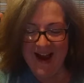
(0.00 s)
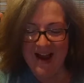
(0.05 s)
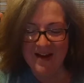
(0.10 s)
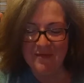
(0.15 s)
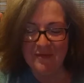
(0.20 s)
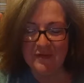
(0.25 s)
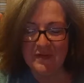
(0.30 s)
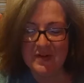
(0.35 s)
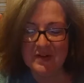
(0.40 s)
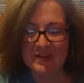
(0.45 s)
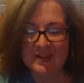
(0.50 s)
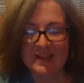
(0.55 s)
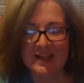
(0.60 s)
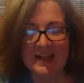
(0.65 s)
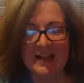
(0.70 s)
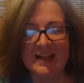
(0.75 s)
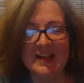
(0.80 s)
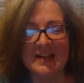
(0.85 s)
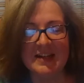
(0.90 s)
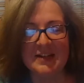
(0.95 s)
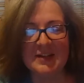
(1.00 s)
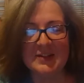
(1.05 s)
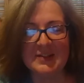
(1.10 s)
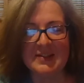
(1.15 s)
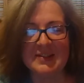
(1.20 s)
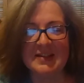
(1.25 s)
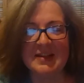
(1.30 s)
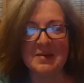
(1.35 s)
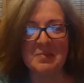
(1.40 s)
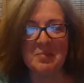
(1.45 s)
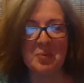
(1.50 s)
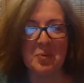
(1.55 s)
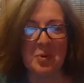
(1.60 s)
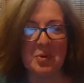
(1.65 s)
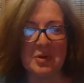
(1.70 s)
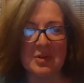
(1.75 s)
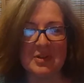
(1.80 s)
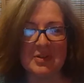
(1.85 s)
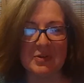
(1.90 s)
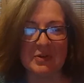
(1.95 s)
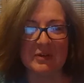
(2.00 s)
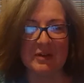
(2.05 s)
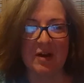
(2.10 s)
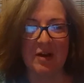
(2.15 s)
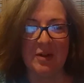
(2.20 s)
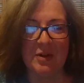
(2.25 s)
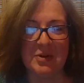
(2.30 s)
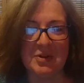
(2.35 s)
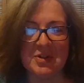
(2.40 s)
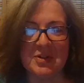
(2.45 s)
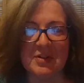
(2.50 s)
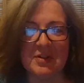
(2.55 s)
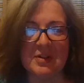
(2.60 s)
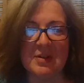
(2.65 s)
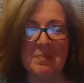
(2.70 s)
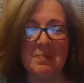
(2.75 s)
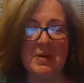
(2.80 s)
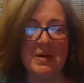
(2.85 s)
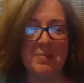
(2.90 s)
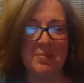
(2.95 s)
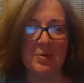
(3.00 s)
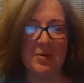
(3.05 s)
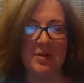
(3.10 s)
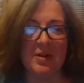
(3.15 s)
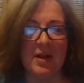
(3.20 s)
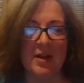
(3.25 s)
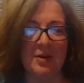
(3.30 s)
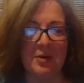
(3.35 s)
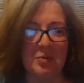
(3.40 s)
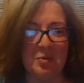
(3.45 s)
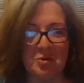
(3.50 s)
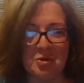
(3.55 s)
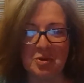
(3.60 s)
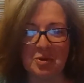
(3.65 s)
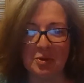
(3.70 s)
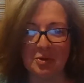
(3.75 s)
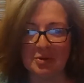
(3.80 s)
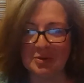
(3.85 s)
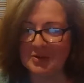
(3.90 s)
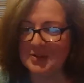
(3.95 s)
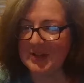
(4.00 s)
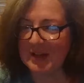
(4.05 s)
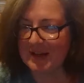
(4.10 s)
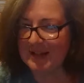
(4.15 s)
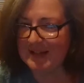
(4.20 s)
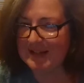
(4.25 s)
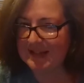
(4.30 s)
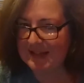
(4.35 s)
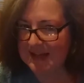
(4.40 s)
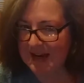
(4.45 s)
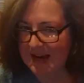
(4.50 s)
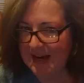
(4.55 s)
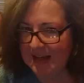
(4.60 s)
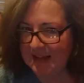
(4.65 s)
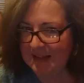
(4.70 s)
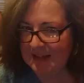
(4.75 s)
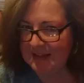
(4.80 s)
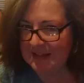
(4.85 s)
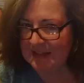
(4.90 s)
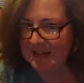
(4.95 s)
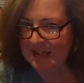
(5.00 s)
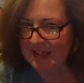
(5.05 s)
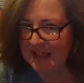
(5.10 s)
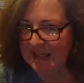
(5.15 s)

I feel that it is important to acknowledge the people on whose shoulders I stand.